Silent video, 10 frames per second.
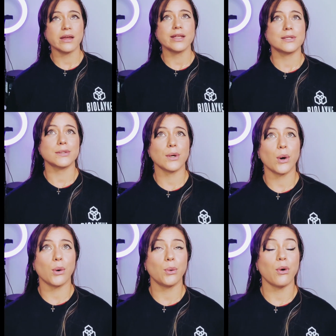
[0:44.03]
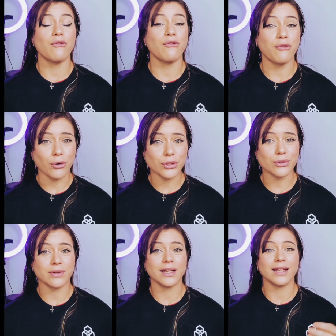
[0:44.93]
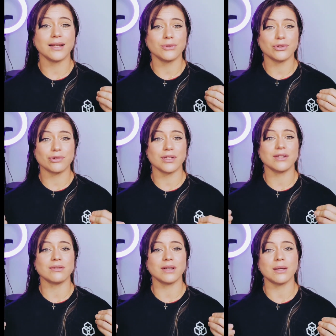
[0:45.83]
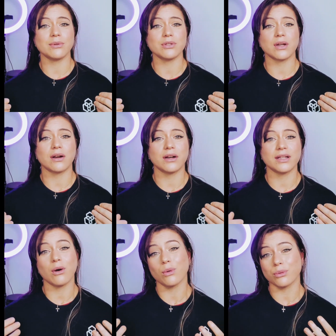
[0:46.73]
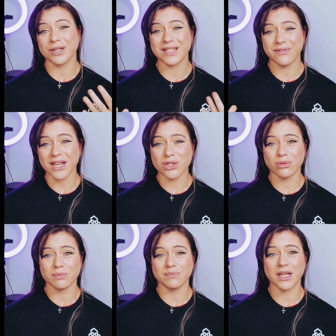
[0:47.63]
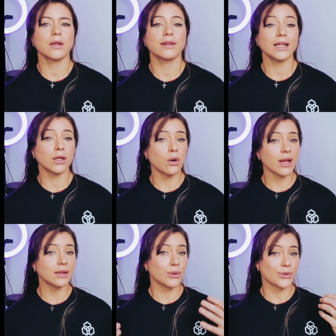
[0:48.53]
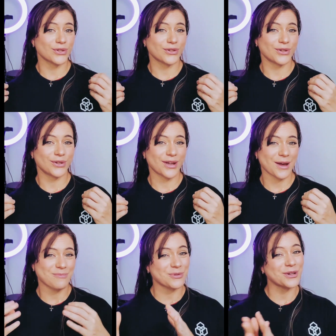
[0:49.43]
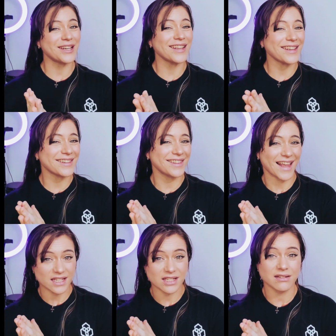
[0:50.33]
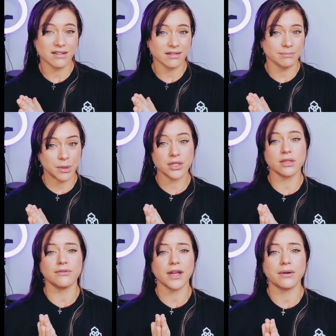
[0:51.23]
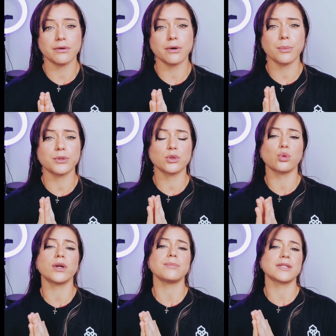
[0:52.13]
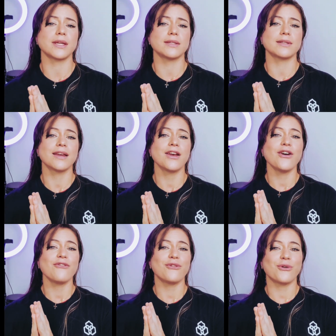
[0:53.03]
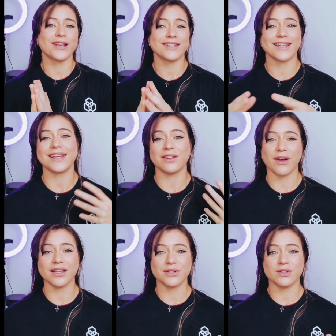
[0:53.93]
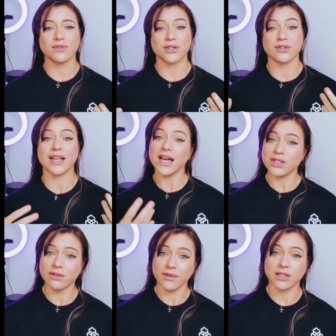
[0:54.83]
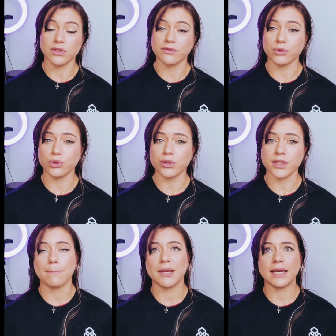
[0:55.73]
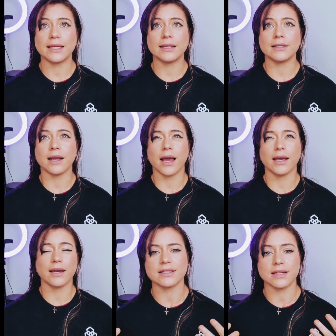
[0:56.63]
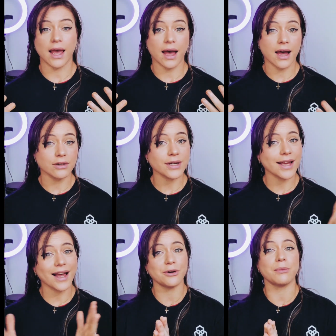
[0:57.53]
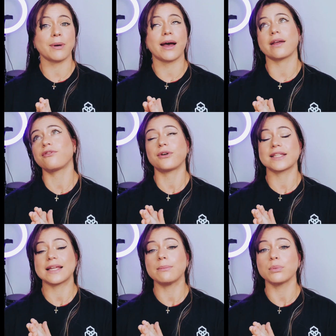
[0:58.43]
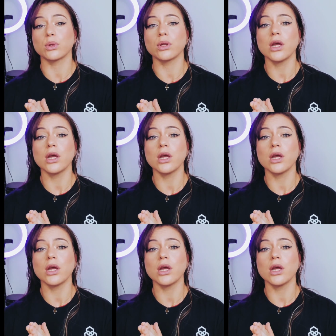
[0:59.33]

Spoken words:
So unfortunately, nutrition labels aren't always factual. The law allows a pretty lax margin of error up to 20% for stated values versus actual values of nutrient. Meaning like a 100 calorie pack, for example,